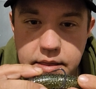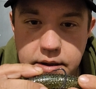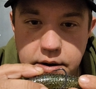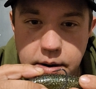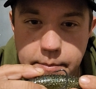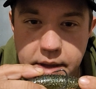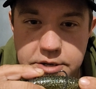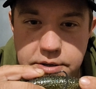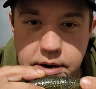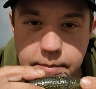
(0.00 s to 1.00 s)
you're going to
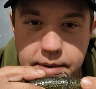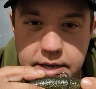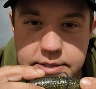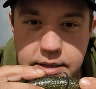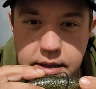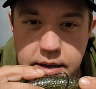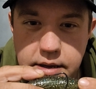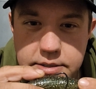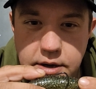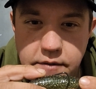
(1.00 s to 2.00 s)
measure it up next to
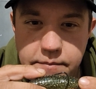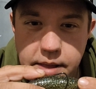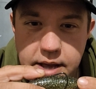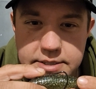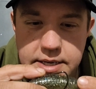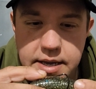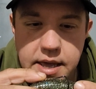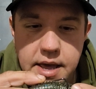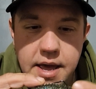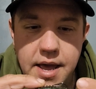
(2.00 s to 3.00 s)
the soft plastic,
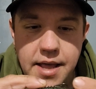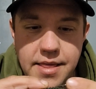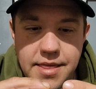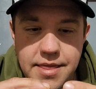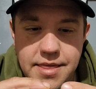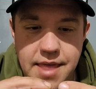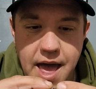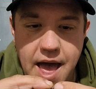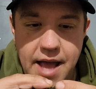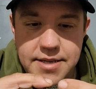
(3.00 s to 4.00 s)
and
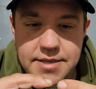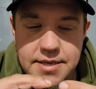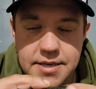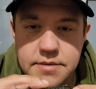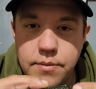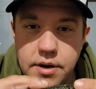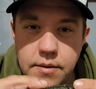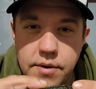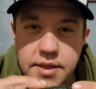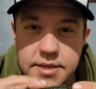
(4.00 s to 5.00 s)
that is where you
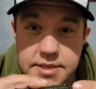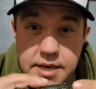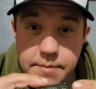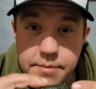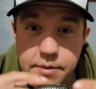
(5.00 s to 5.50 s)
want the tip